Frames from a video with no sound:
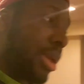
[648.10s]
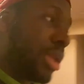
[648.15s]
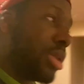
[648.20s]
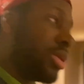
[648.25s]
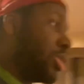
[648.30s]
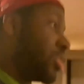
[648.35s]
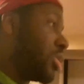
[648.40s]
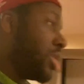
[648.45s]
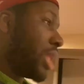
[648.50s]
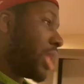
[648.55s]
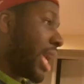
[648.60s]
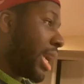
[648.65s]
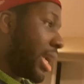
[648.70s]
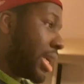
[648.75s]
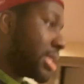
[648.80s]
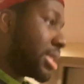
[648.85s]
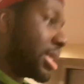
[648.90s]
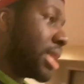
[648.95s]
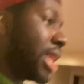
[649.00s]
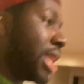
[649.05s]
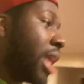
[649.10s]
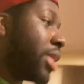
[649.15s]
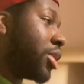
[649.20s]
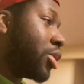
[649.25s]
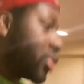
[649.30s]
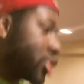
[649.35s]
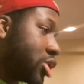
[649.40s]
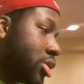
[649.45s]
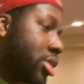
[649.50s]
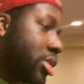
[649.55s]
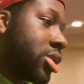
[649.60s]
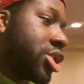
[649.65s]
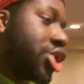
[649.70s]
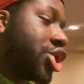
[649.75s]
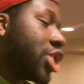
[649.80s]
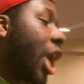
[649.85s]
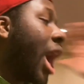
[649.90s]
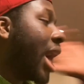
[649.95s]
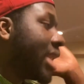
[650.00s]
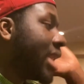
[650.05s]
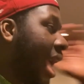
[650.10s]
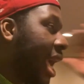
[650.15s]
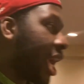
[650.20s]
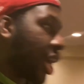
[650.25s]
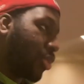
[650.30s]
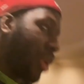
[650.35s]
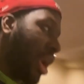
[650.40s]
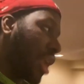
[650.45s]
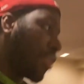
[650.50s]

look like it's another shot at Greg